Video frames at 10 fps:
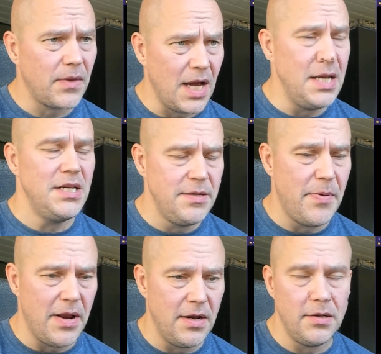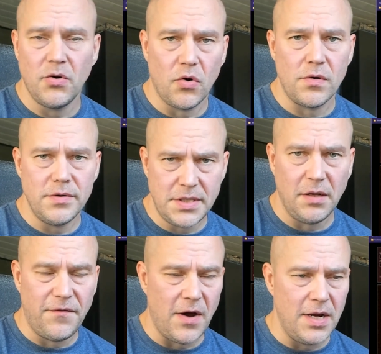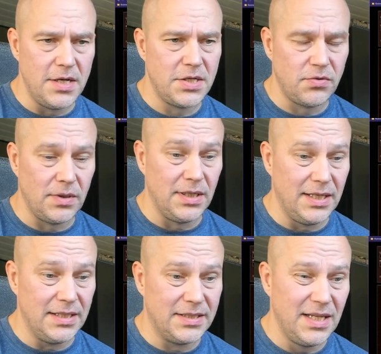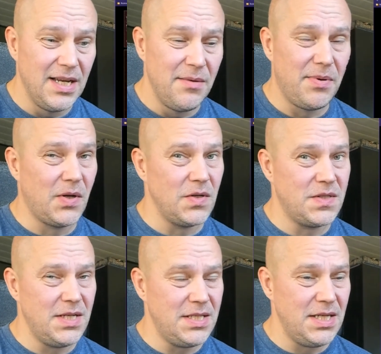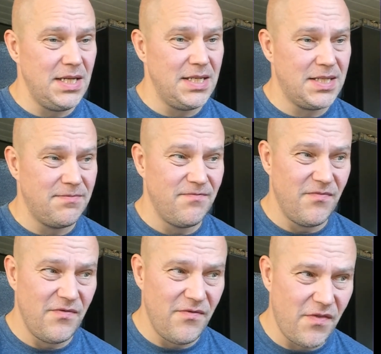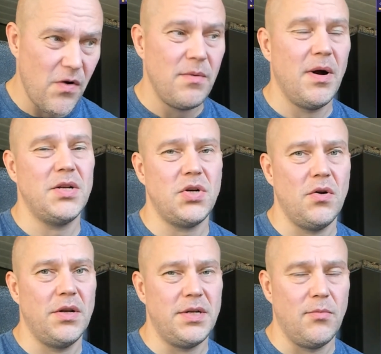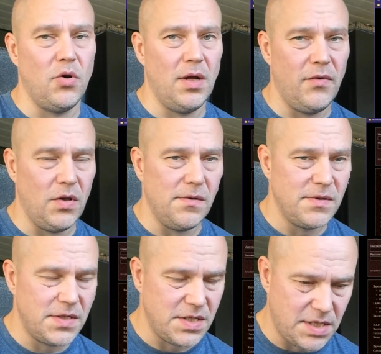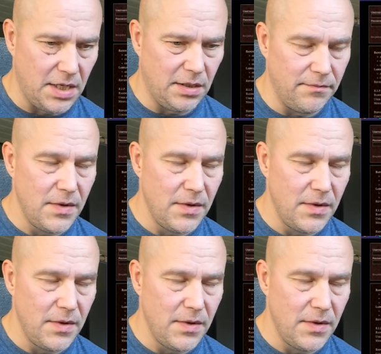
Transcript: an independent or self-financed release, because this is very much on a demo level still.